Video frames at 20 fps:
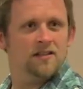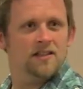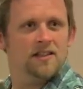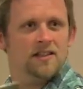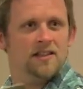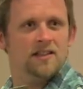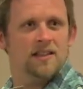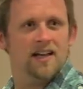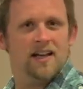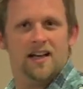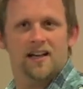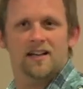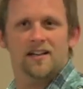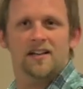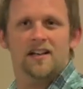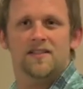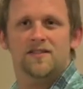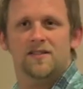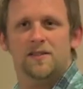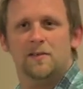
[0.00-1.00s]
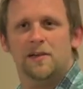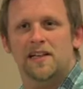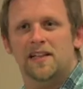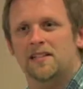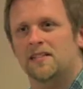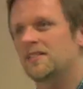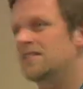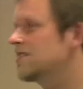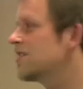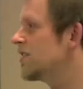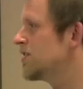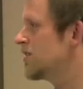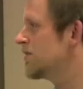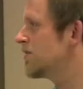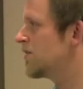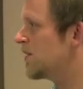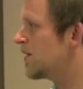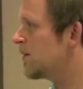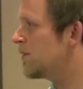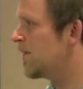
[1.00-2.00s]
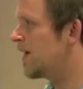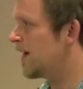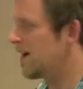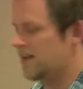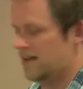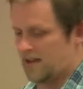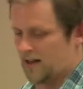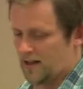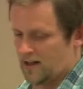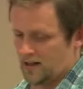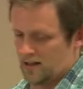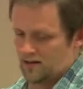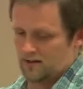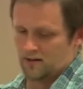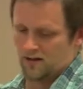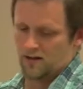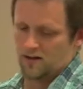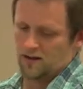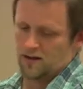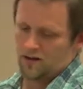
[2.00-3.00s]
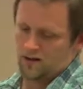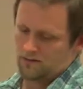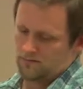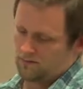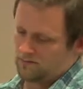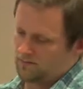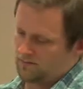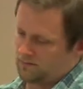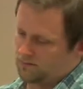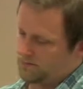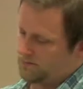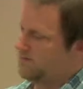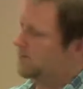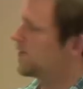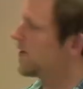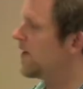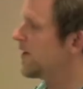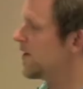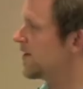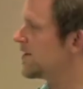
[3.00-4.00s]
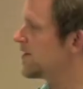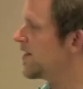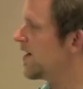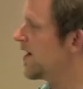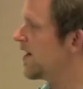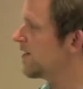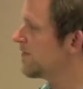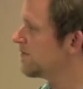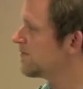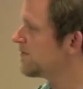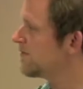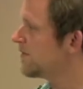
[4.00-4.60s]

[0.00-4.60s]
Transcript: Can they get enough to make a decision from that? And there.